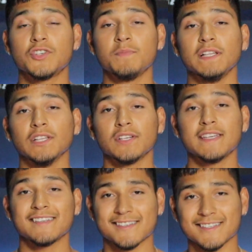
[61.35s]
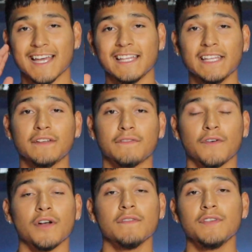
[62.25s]
should be looking slightly in
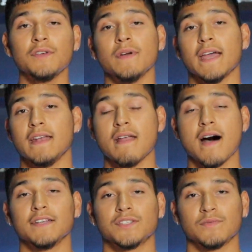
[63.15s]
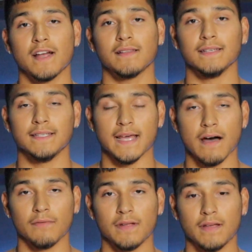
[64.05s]
front of you and not directly down.